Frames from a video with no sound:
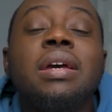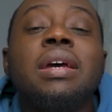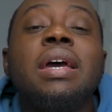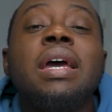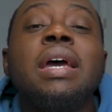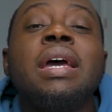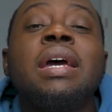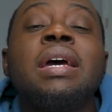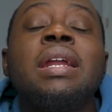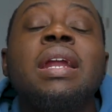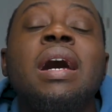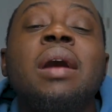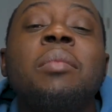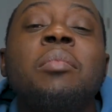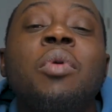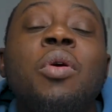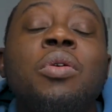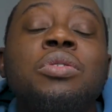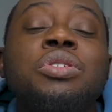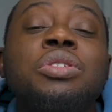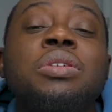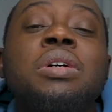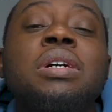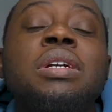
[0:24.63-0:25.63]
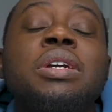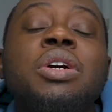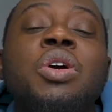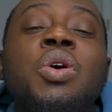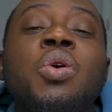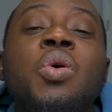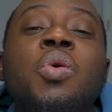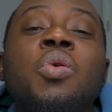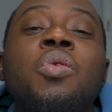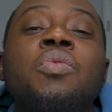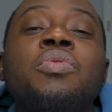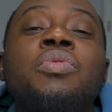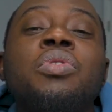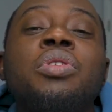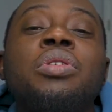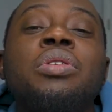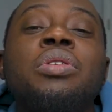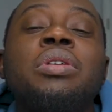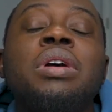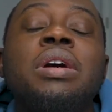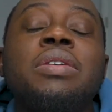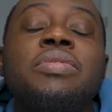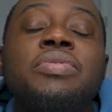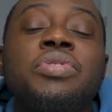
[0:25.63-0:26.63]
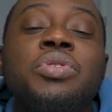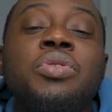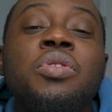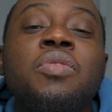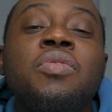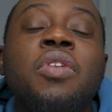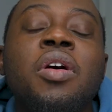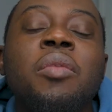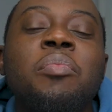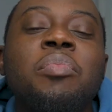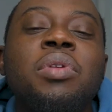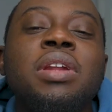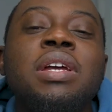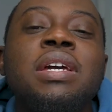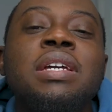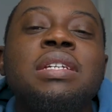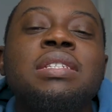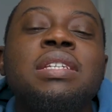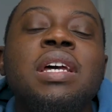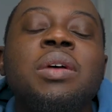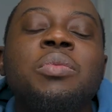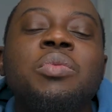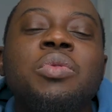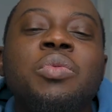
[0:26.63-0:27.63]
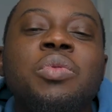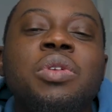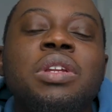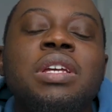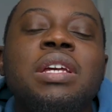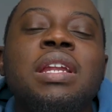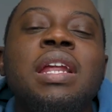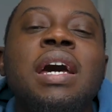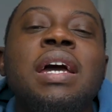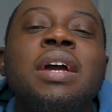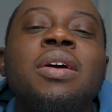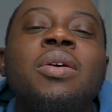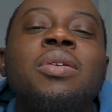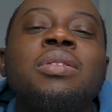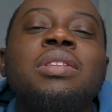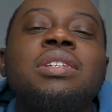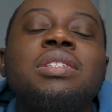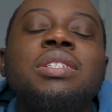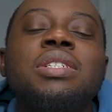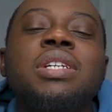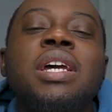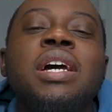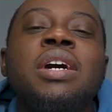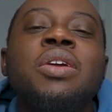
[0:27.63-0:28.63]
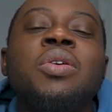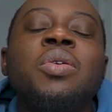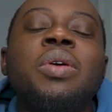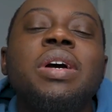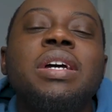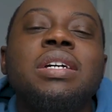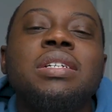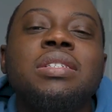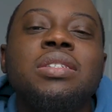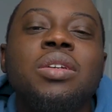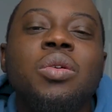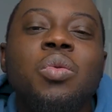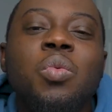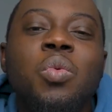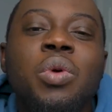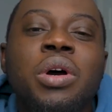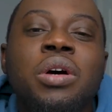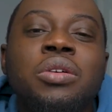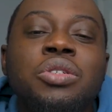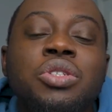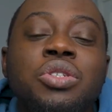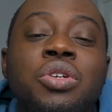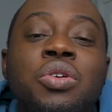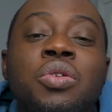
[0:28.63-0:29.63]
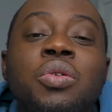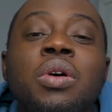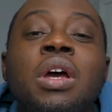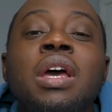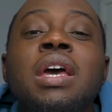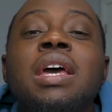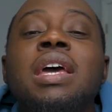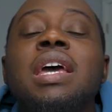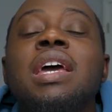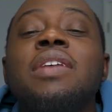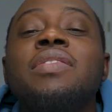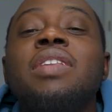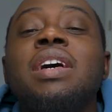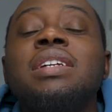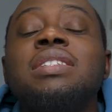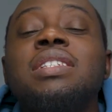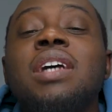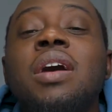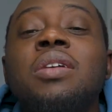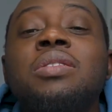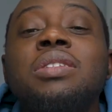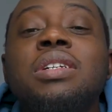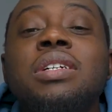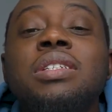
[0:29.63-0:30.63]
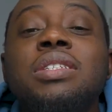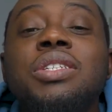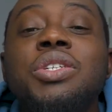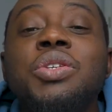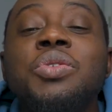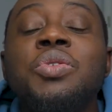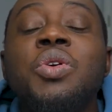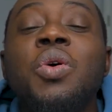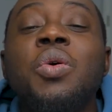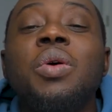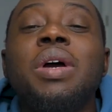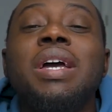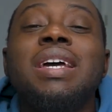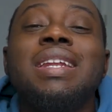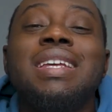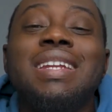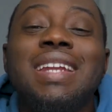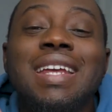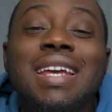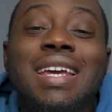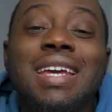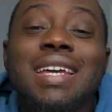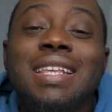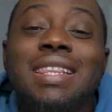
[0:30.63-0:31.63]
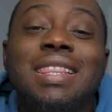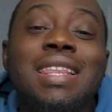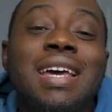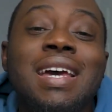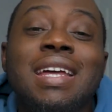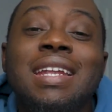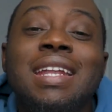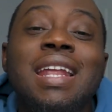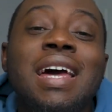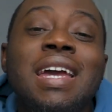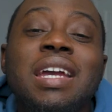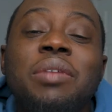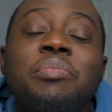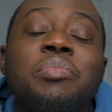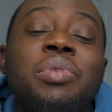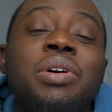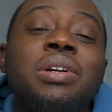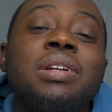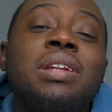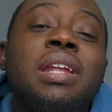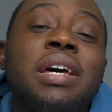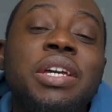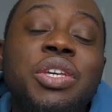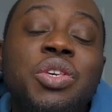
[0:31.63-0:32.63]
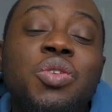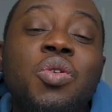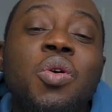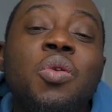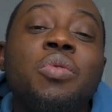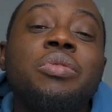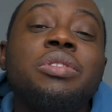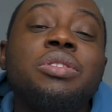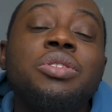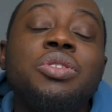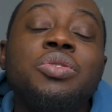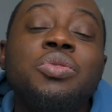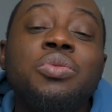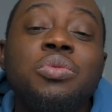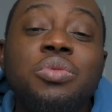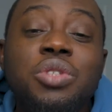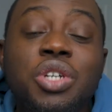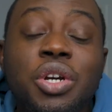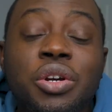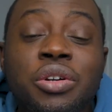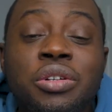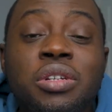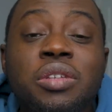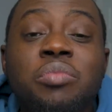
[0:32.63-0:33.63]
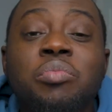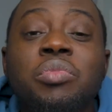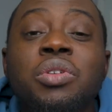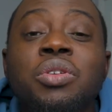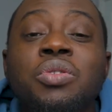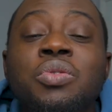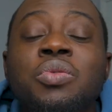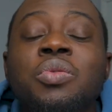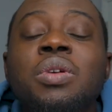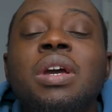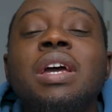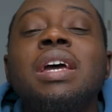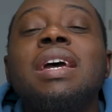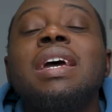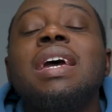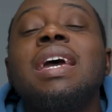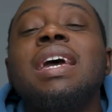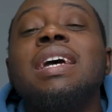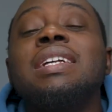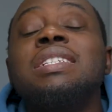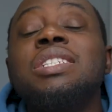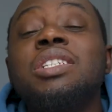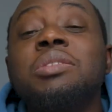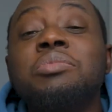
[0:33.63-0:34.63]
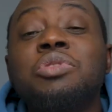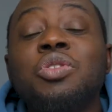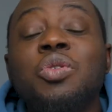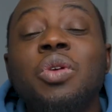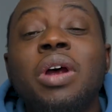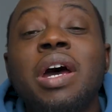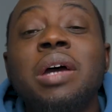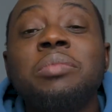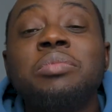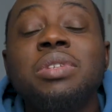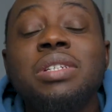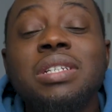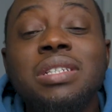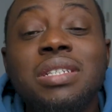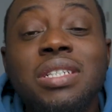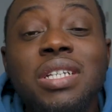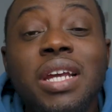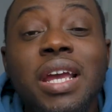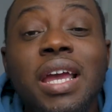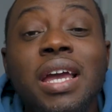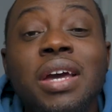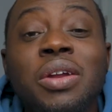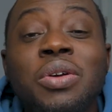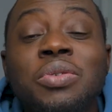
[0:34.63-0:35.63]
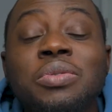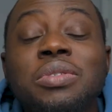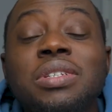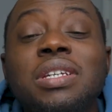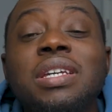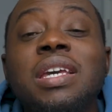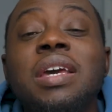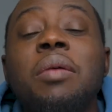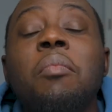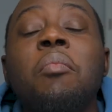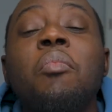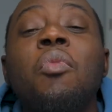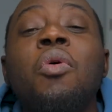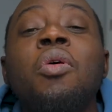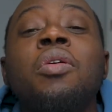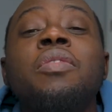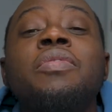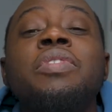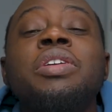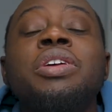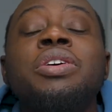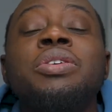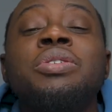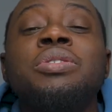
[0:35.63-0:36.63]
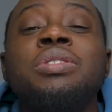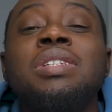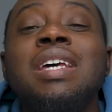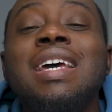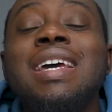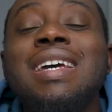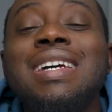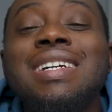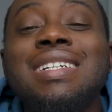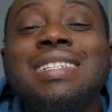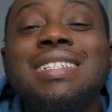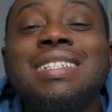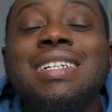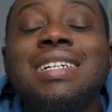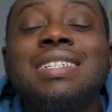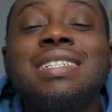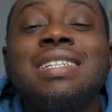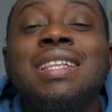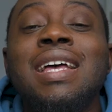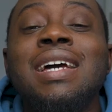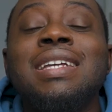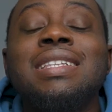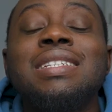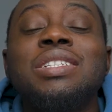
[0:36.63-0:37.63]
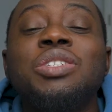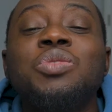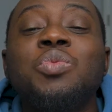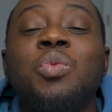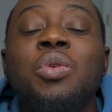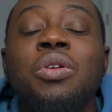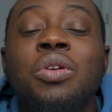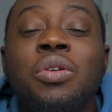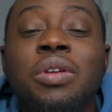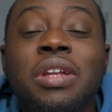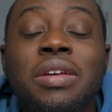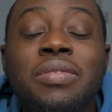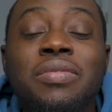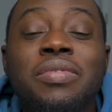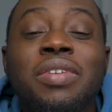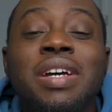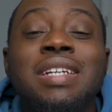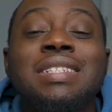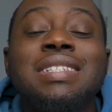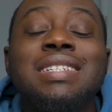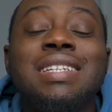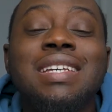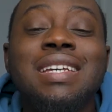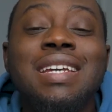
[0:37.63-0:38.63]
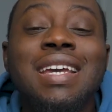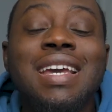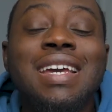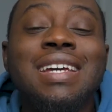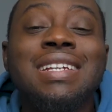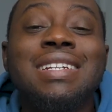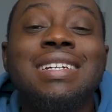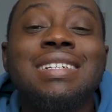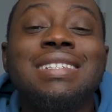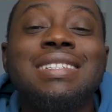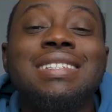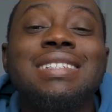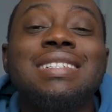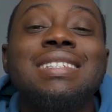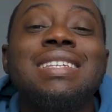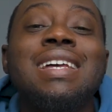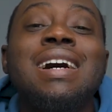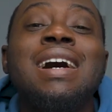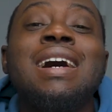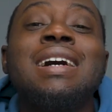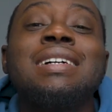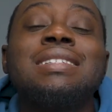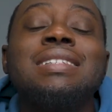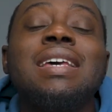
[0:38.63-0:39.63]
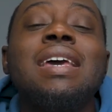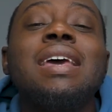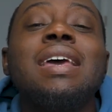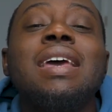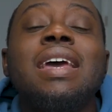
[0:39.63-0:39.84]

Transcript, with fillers: And I'm also going to go over a few of our plays that we really like on this channel as well. So if that sounds good to you, go ahead and hit that like button like you always do, turn it blue, and subscribe to the channel to get more videos just like this one on investing and stocks.